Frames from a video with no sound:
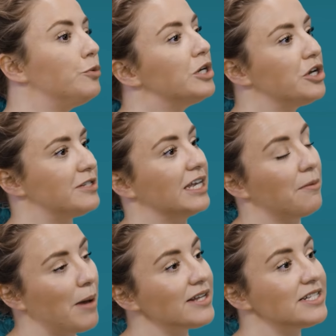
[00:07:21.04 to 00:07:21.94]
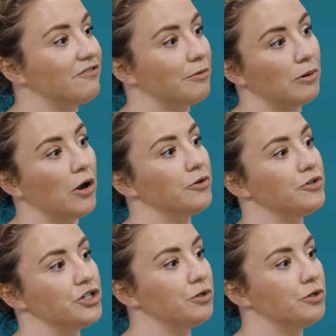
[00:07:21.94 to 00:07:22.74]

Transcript: you were using a passive approach,